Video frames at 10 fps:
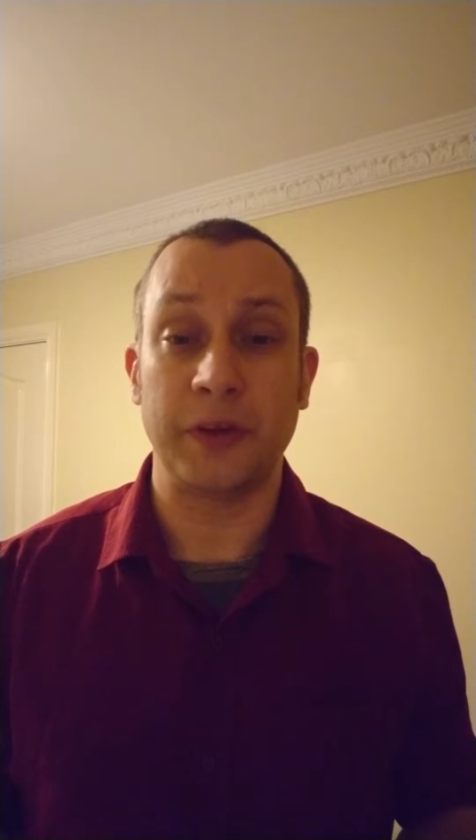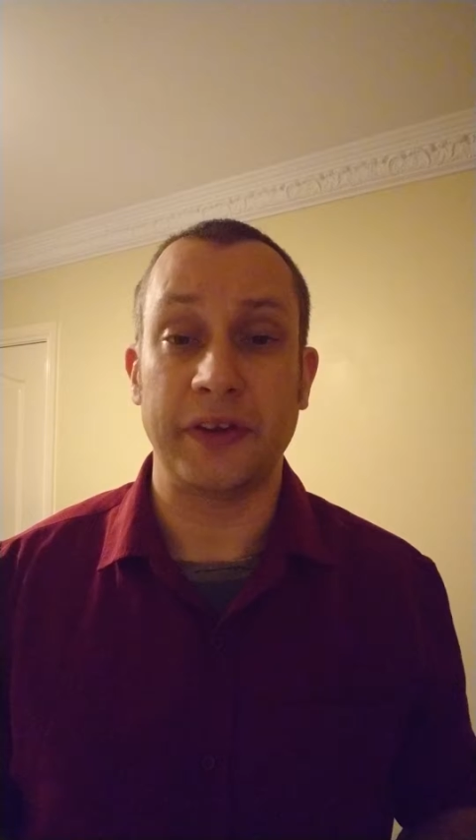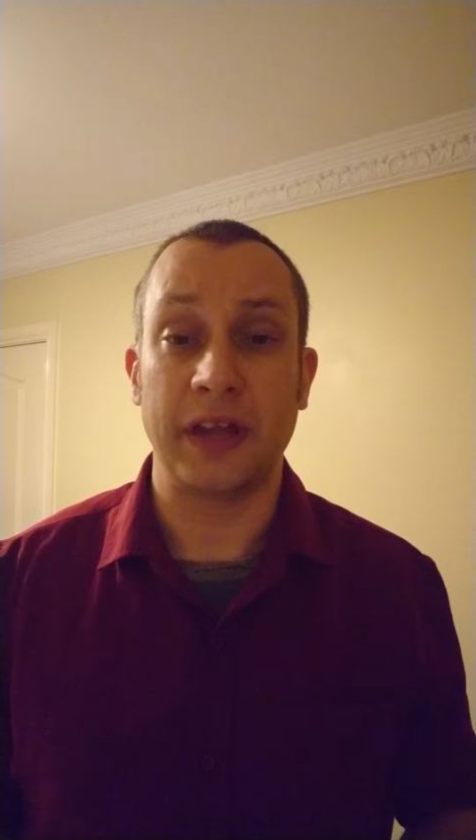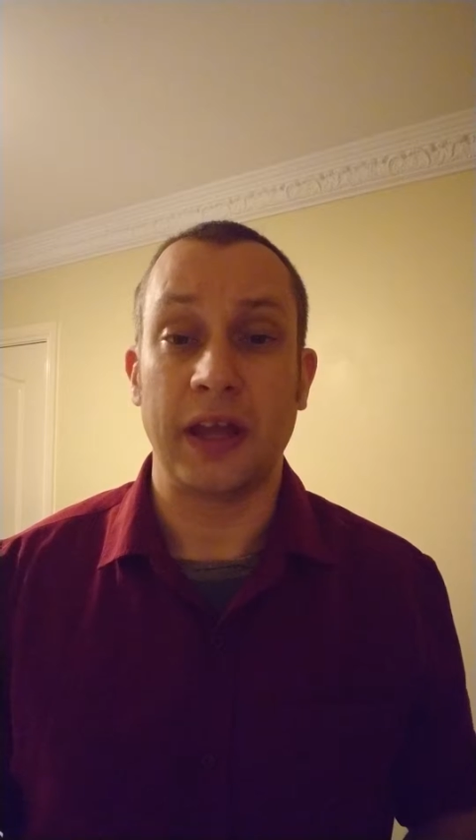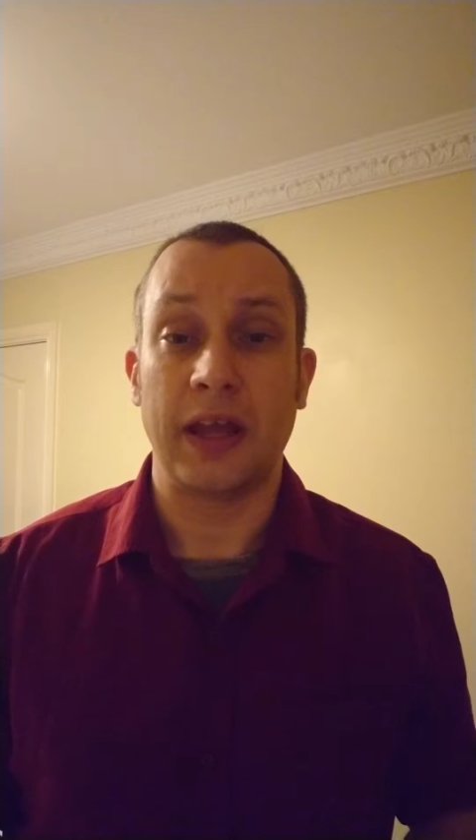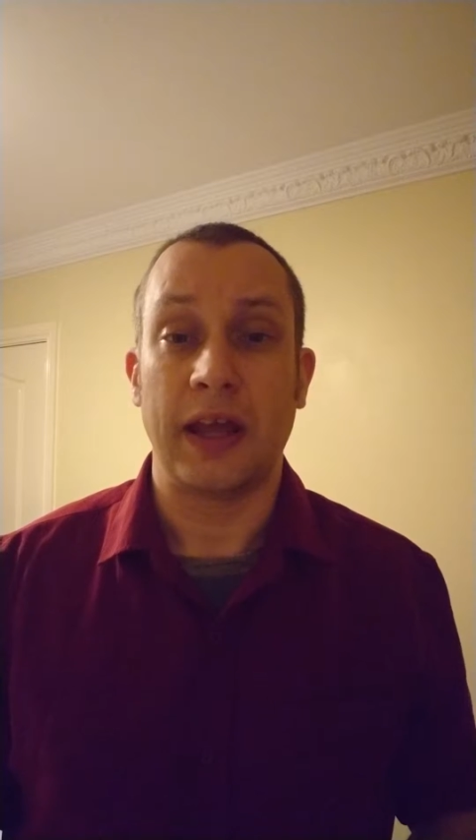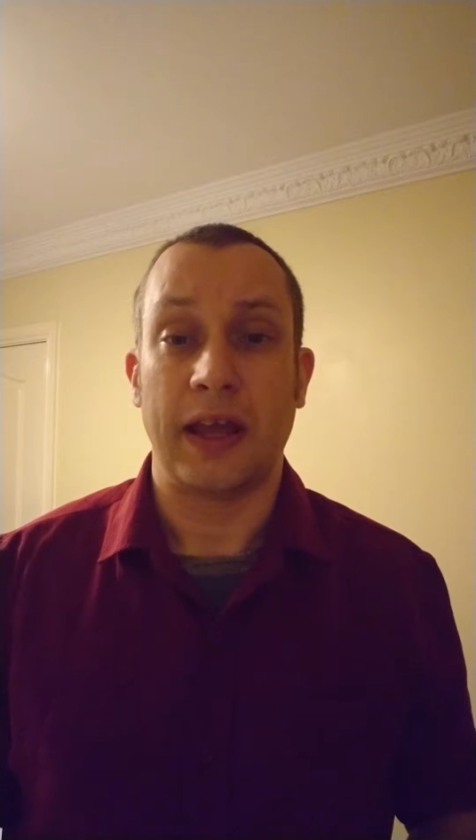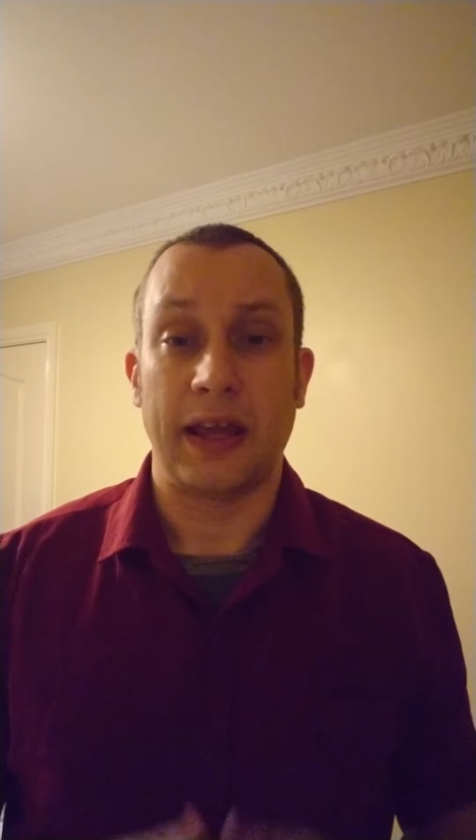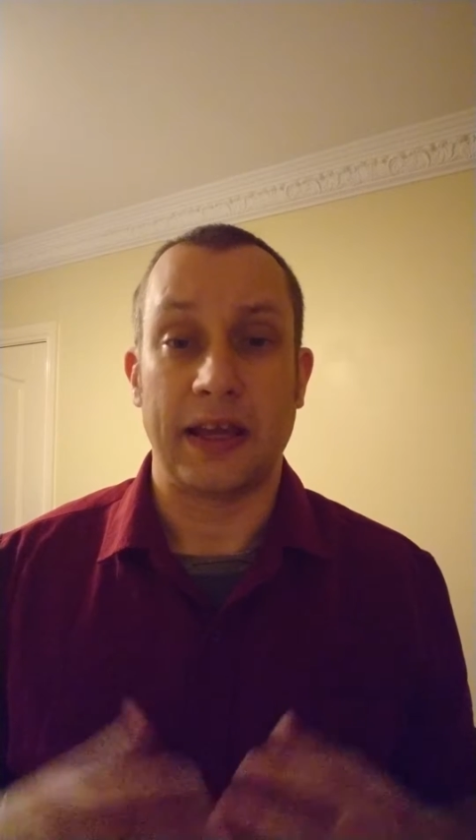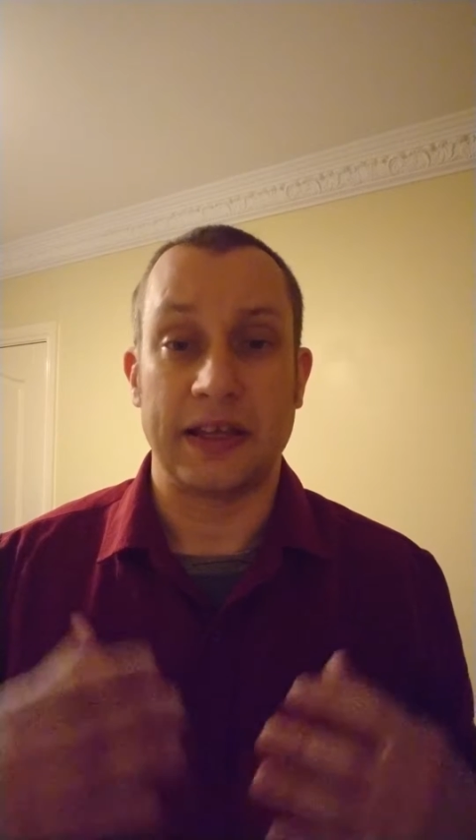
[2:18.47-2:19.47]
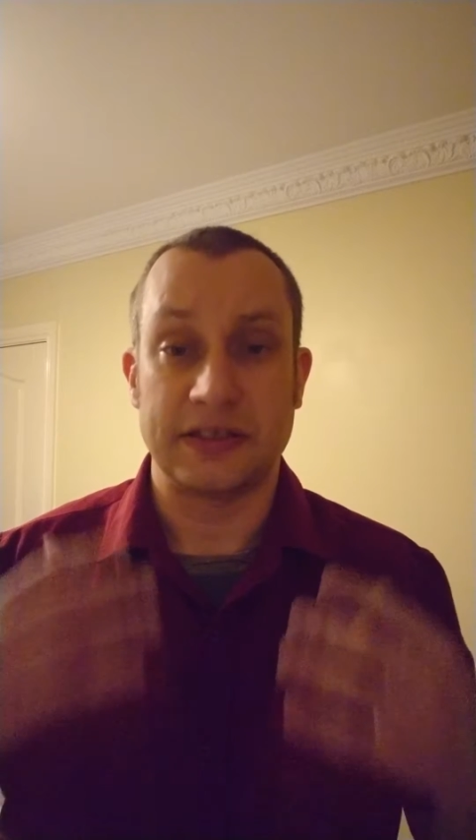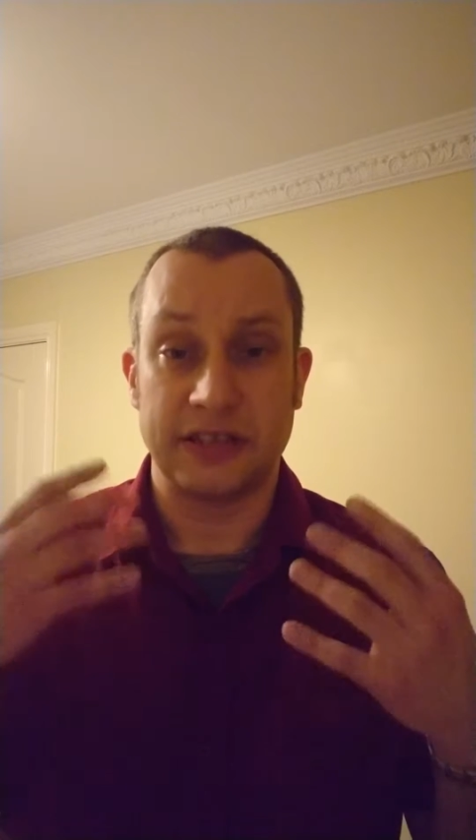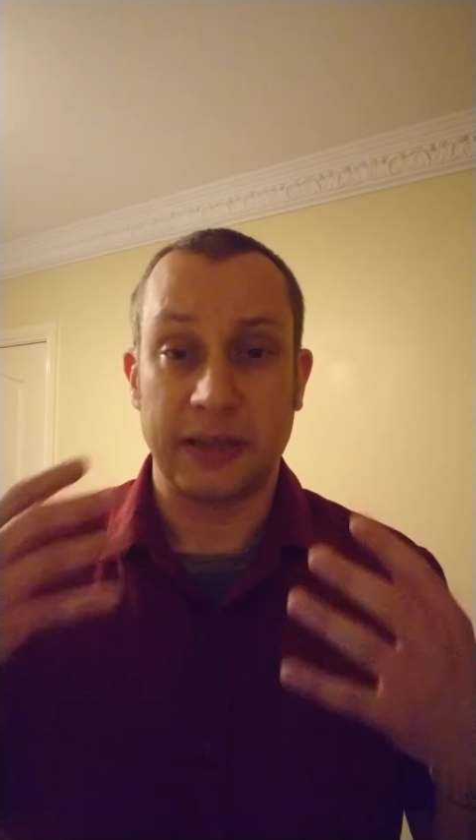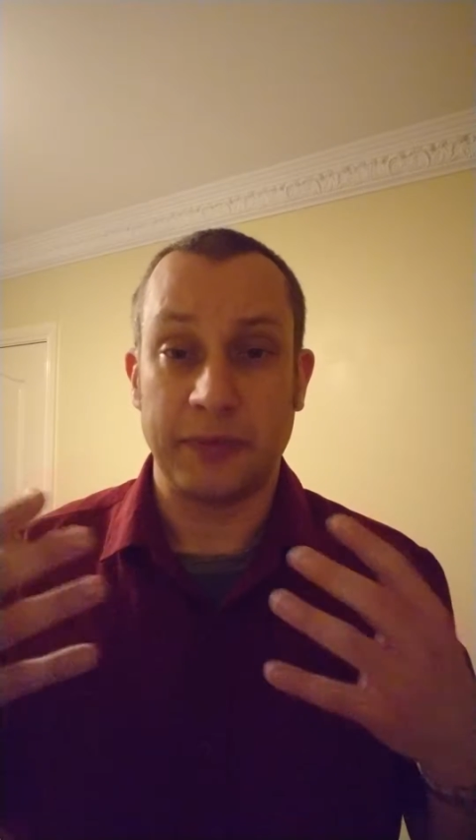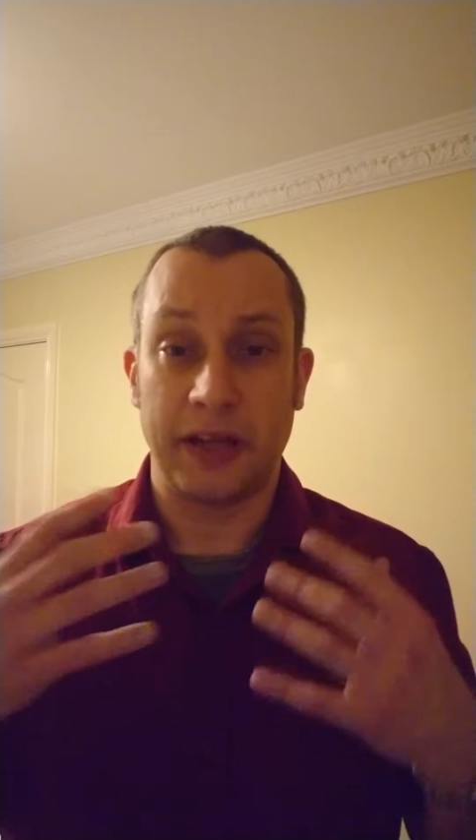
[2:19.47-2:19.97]
with is
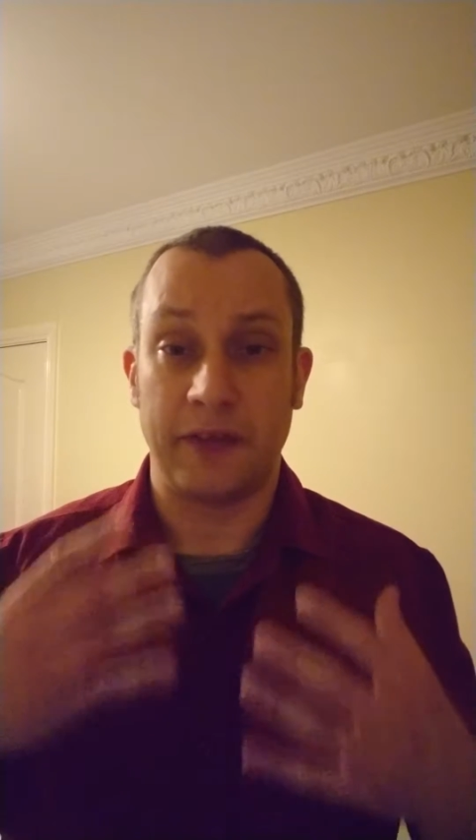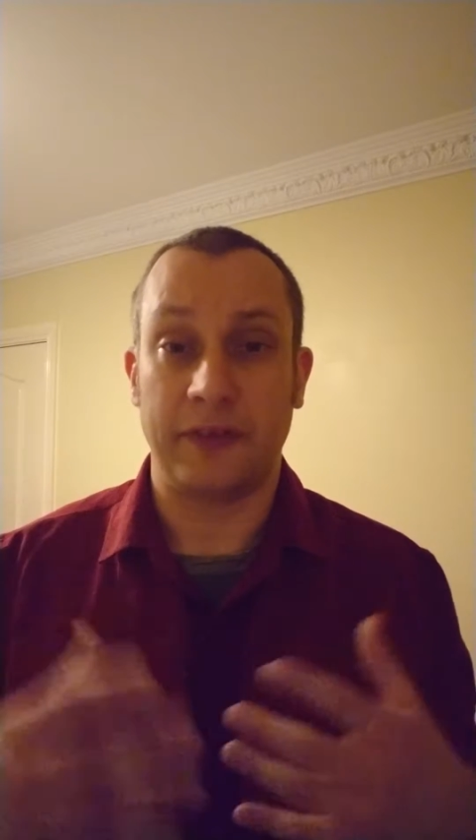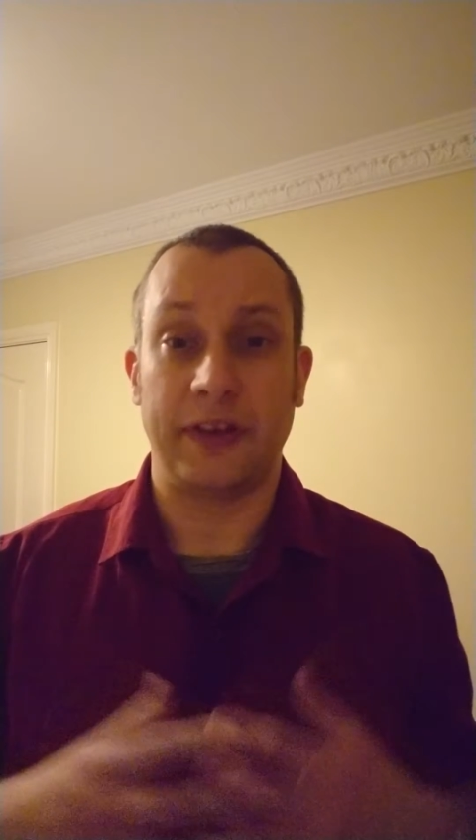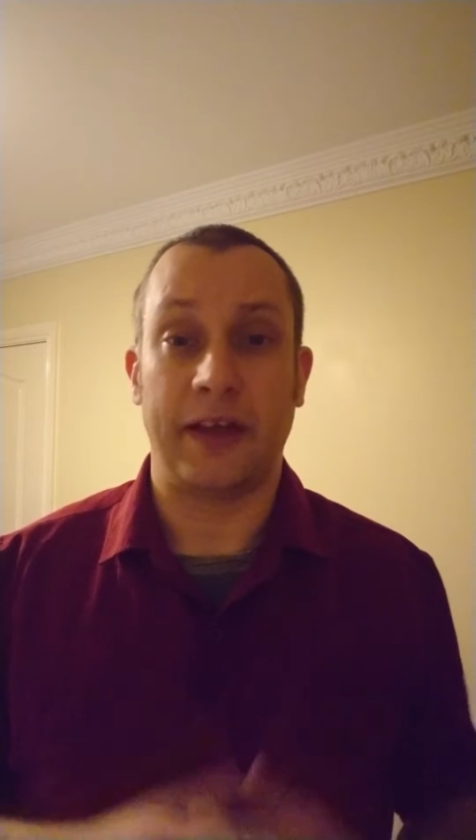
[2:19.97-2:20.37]
keep that